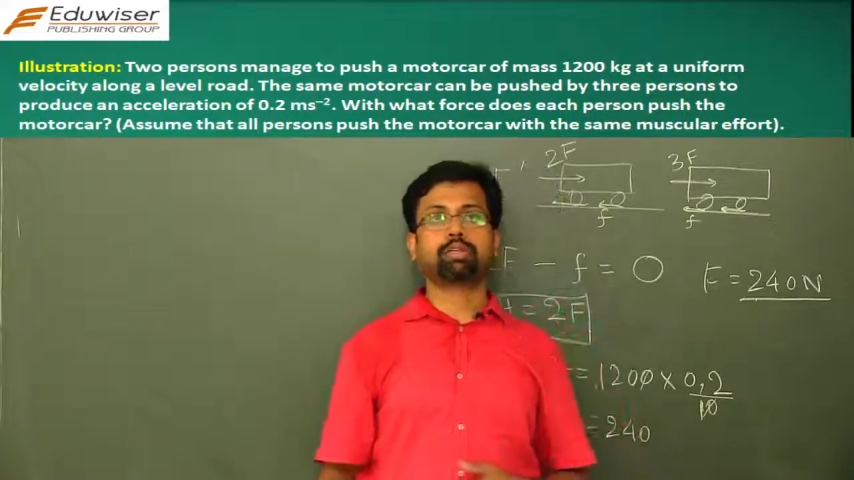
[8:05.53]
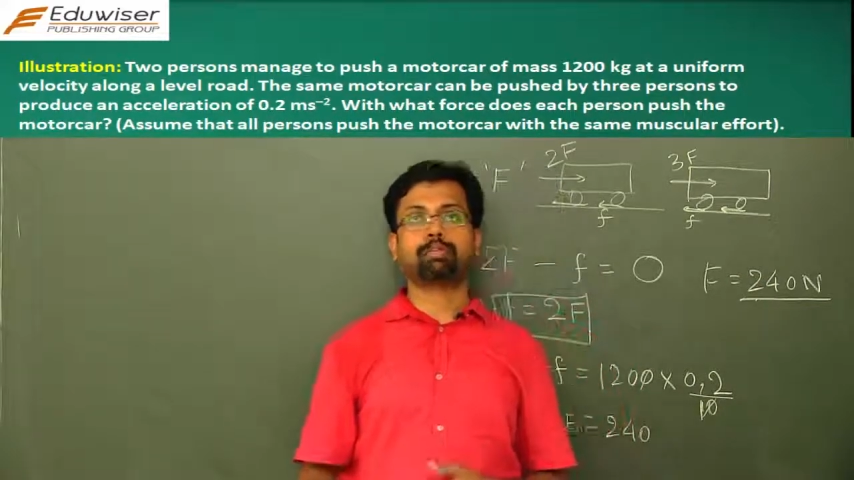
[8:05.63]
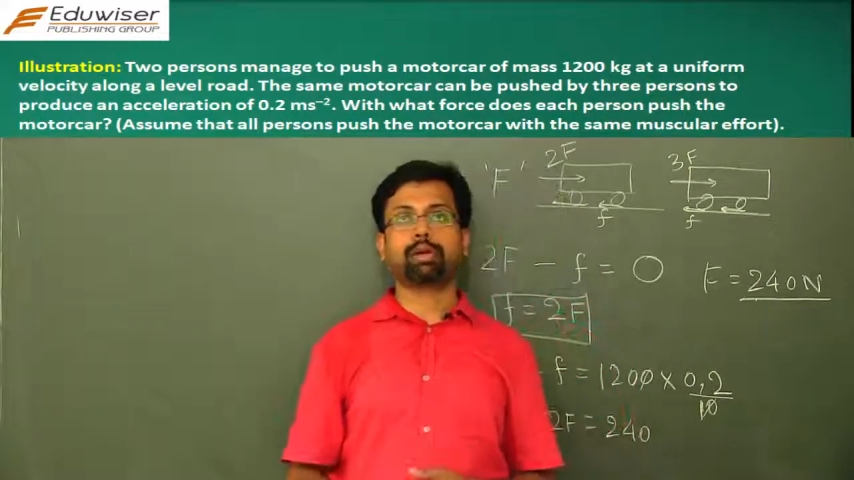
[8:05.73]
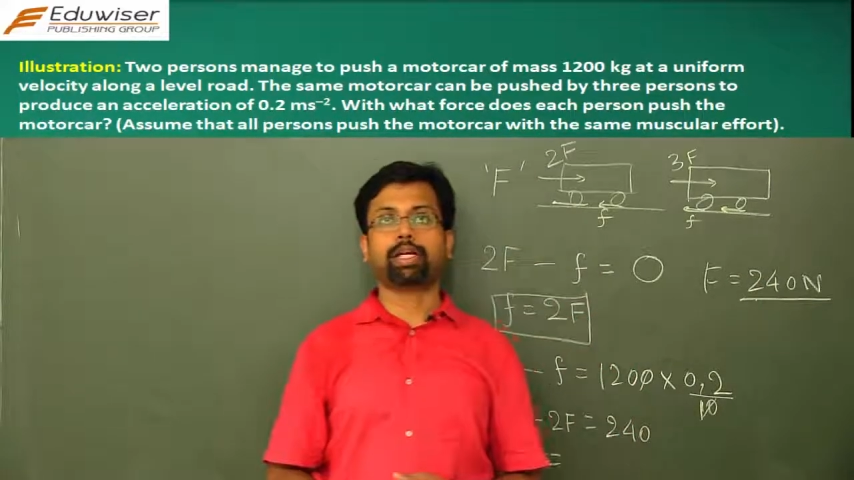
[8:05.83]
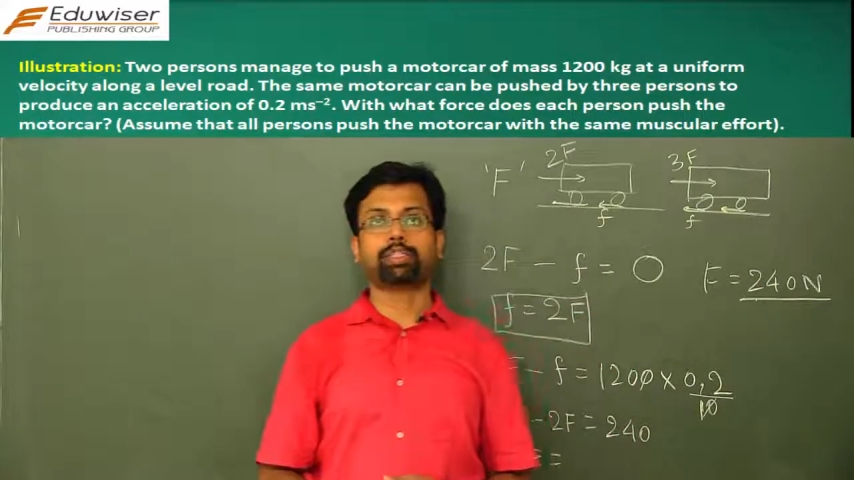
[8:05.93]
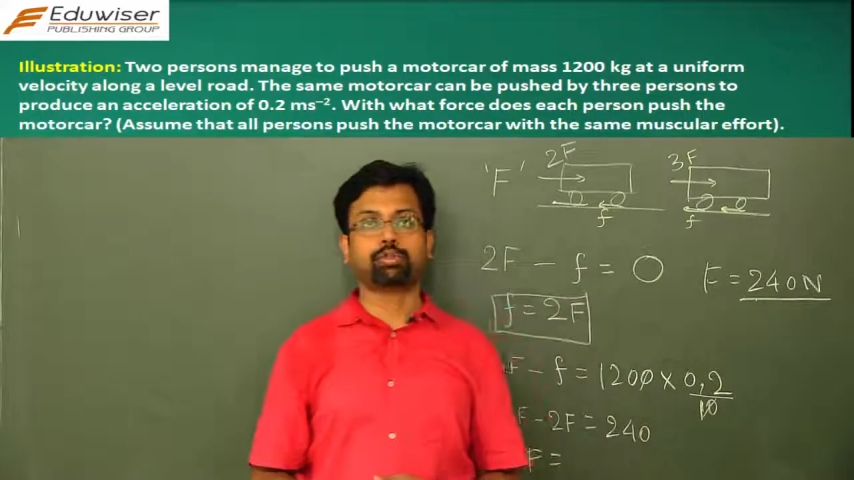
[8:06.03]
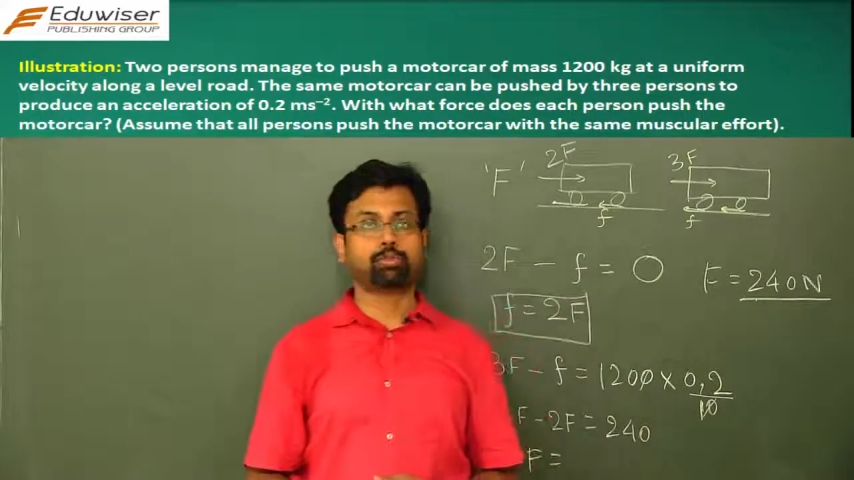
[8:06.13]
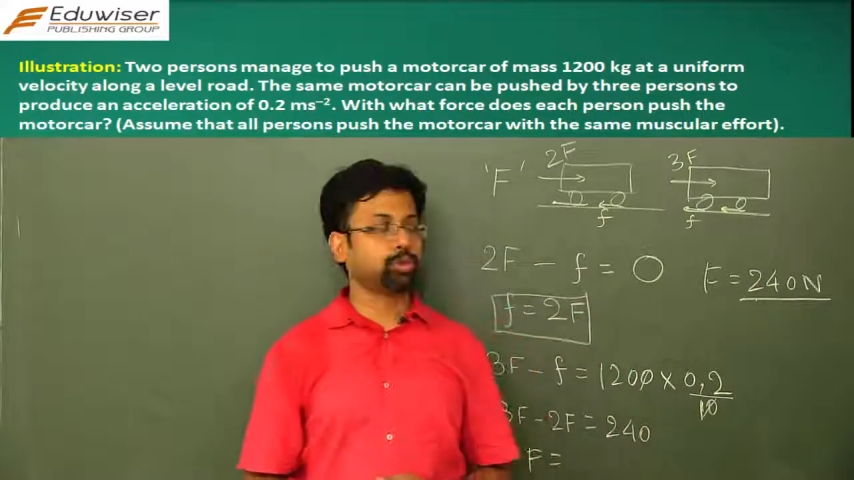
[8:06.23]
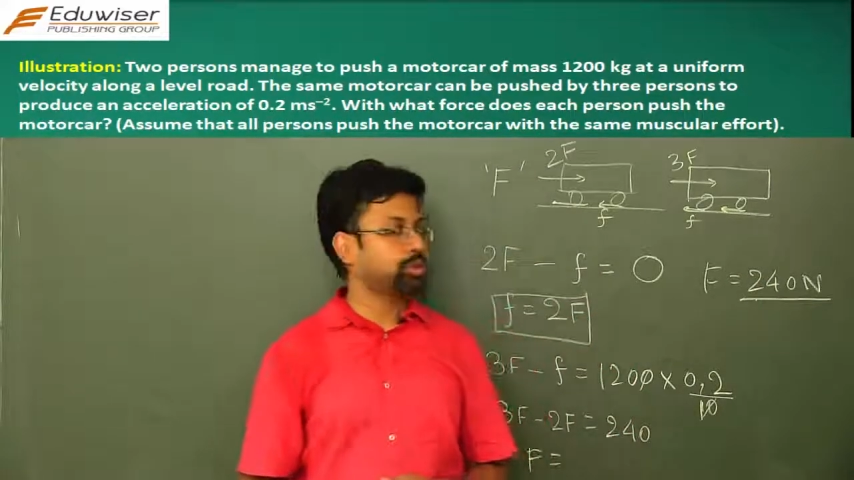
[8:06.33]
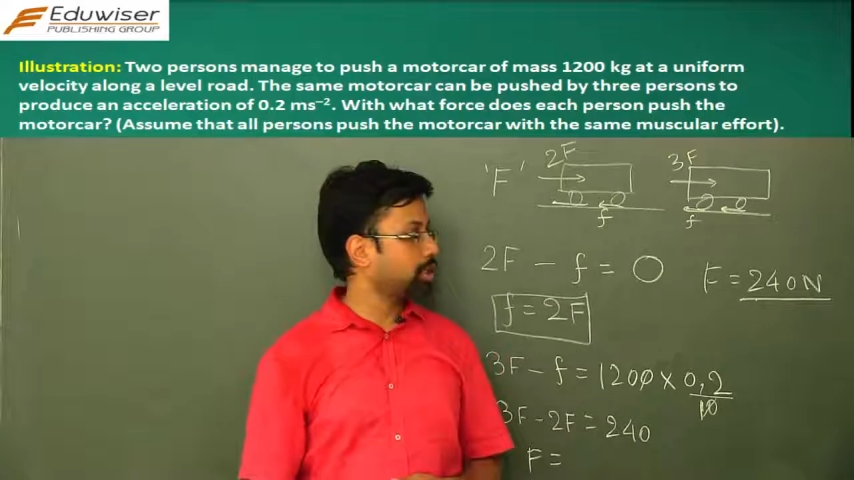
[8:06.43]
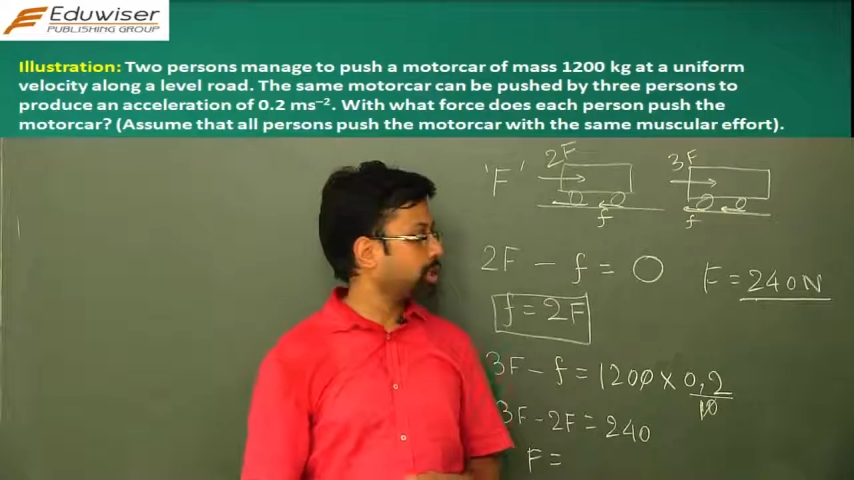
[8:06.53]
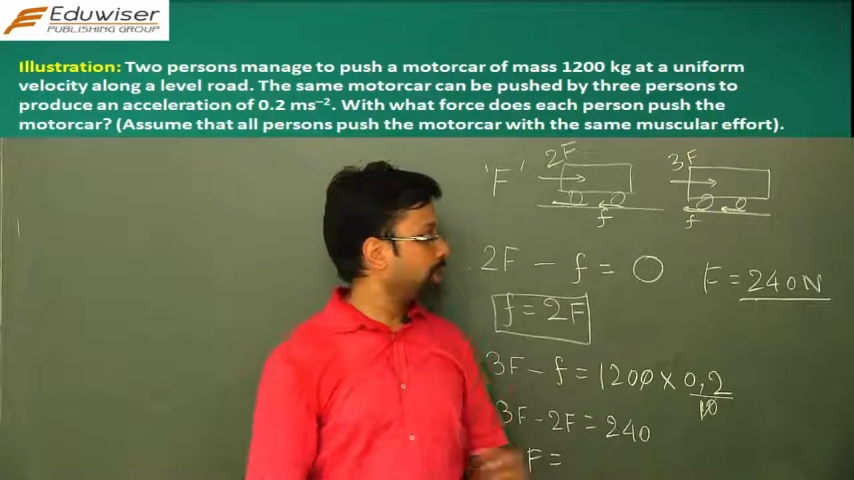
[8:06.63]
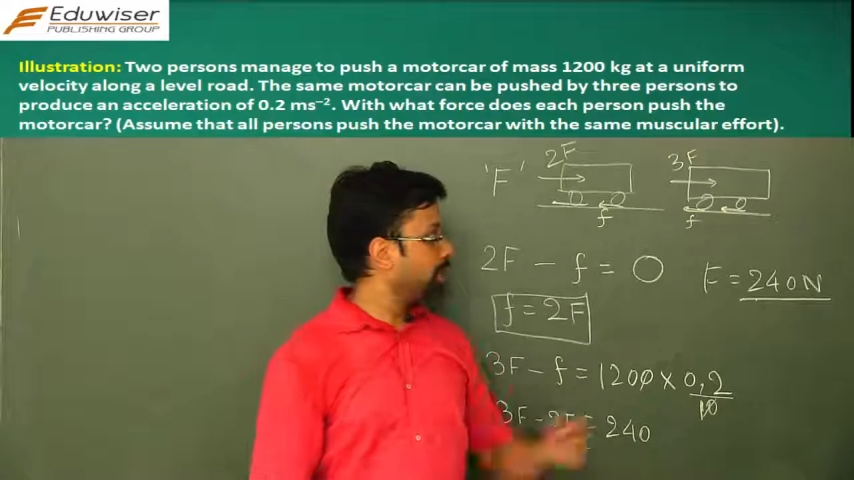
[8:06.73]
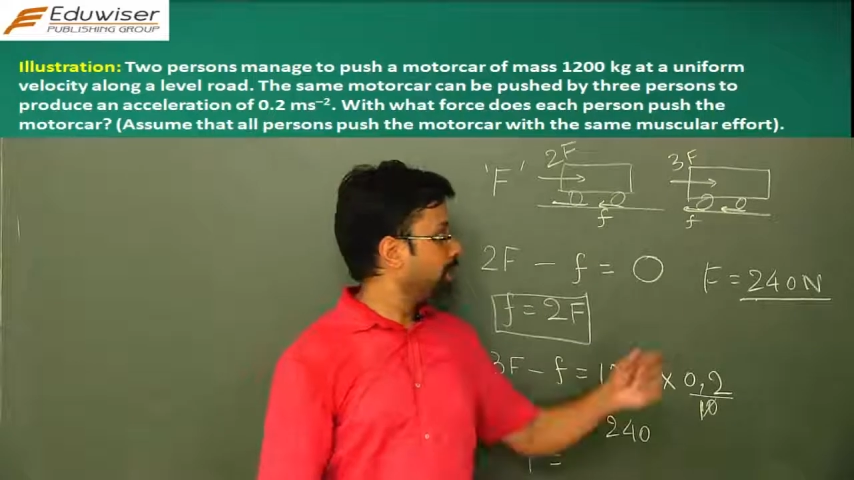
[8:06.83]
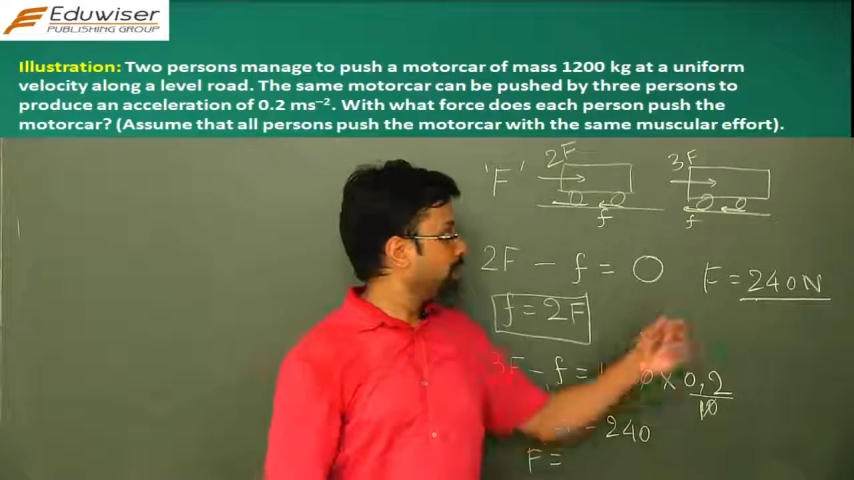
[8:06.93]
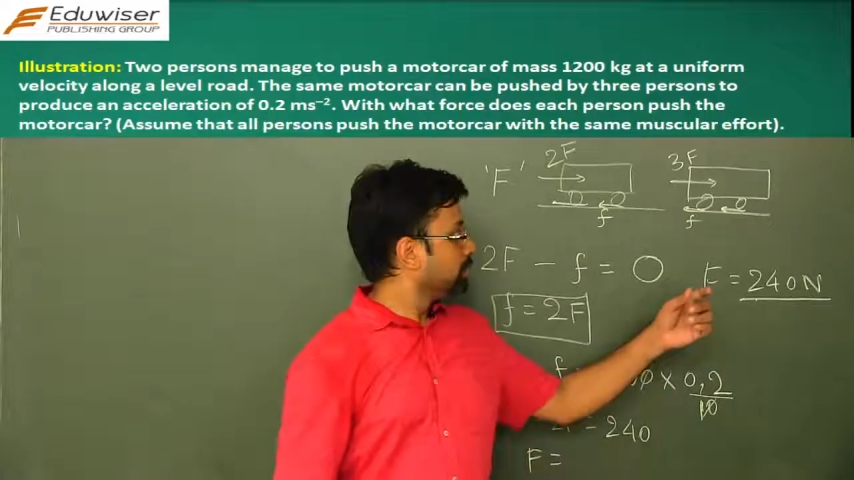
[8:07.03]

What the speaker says: applies to push the car.